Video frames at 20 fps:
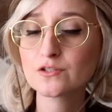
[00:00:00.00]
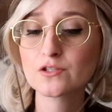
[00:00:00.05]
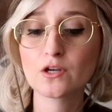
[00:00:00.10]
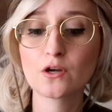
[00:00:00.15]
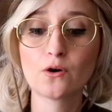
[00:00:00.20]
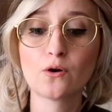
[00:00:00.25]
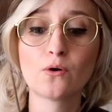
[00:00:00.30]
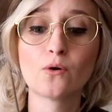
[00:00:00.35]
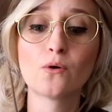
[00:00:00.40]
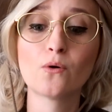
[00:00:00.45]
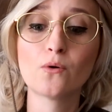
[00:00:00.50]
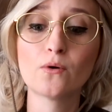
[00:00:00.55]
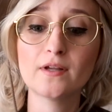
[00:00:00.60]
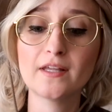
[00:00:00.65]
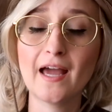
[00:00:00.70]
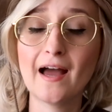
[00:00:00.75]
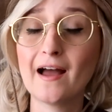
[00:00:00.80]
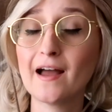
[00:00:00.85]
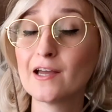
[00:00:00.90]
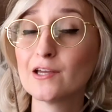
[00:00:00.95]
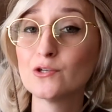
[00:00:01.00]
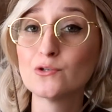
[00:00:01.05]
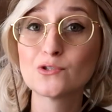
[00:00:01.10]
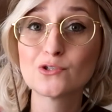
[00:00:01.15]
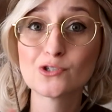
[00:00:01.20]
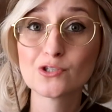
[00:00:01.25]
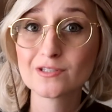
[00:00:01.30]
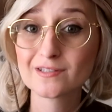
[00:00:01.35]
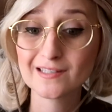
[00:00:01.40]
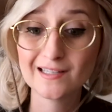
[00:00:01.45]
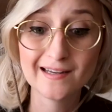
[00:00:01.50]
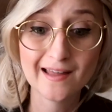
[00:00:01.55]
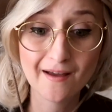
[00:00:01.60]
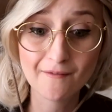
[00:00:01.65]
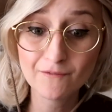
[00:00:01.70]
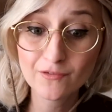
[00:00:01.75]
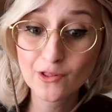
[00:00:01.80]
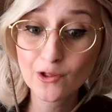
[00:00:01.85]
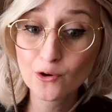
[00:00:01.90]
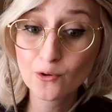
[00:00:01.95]
So yeah, I use just an
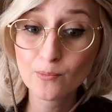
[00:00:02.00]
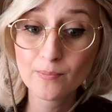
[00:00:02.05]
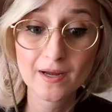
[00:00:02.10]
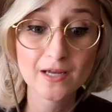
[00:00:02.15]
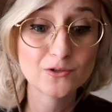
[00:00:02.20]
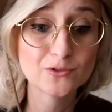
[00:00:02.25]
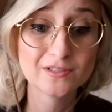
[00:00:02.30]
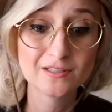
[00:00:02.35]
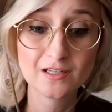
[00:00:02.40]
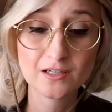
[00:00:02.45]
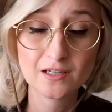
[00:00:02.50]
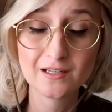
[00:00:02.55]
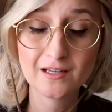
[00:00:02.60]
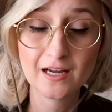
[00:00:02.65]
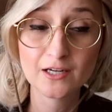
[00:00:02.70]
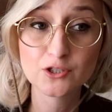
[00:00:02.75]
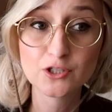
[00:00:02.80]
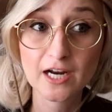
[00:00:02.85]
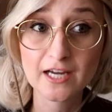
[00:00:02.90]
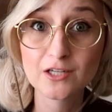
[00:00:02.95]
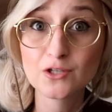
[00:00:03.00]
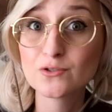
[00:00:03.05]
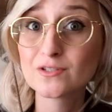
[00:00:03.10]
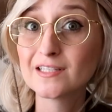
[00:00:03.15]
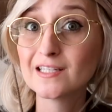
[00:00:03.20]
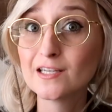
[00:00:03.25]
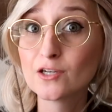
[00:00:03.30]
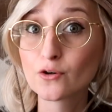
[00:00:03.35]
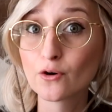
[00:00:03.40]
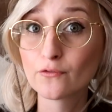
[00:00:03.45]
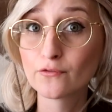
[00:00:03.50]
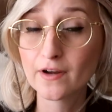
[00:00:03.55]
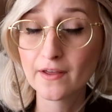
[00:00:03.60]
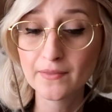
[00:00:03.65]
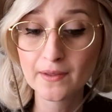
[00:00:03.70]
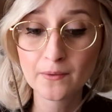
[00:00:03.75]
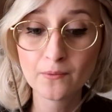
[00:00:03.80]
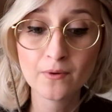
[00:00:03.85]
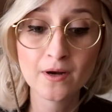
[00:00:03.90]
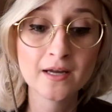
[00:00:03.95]
envelope. I try to use an
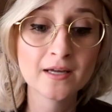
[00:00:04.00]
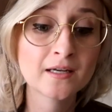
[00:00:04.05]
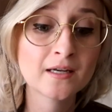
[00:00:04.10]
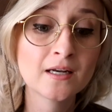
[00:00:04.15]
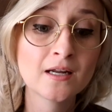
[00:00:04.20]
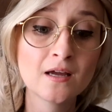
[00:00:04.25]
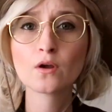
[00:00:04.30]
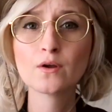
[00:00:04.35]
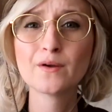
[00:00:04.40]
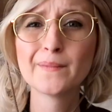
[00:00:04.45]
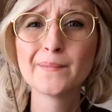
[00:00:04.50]
eco-friendly one.